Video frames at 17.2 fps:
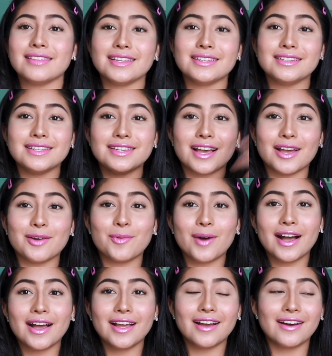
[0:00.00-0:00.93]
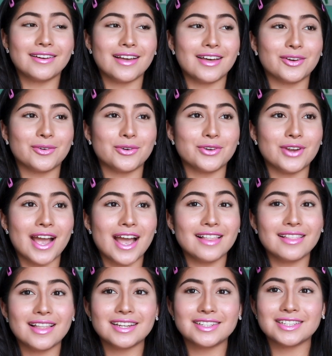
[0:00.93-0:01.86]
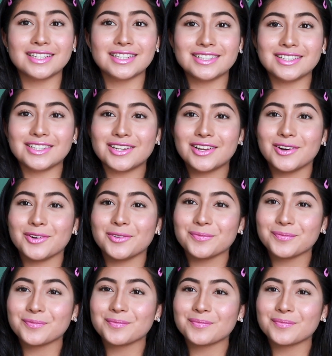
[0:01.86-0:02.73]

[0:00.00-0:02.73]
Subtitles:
the DIY on how to grow your eyelashes, you know,